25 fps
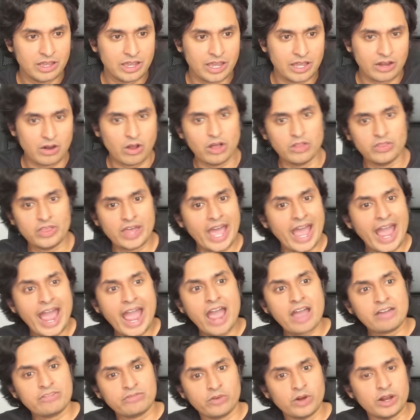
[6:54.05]
And all the
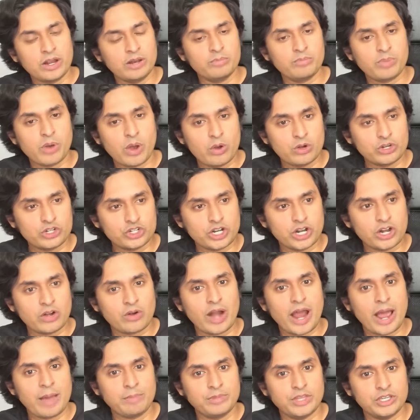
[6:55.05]
half written poetry
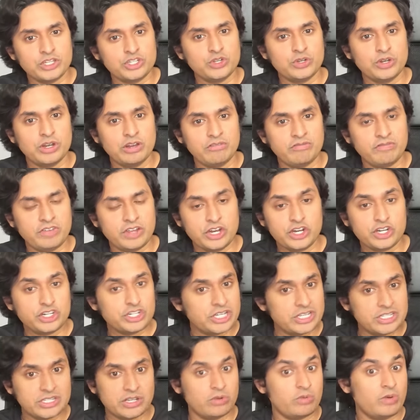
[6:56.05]
crap that you didn't finish
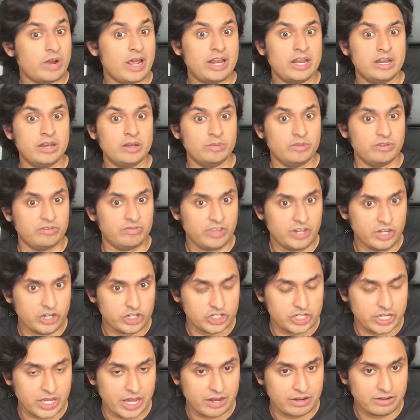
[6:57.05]
isn't ready to be
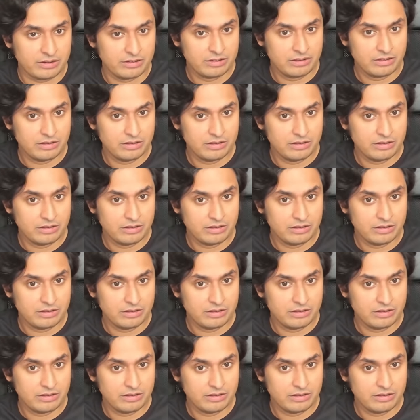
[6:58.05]
finished yet.